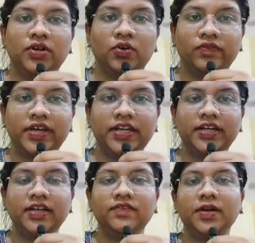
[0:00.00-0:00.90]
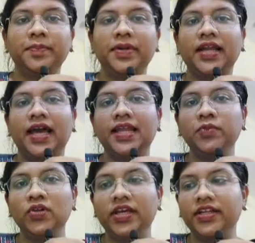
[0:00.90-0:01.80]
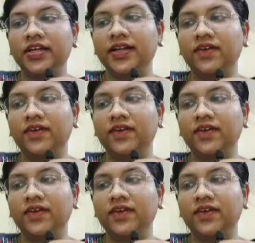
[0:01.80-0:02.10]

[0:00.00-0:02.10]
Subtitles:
ovarian development and Mullerian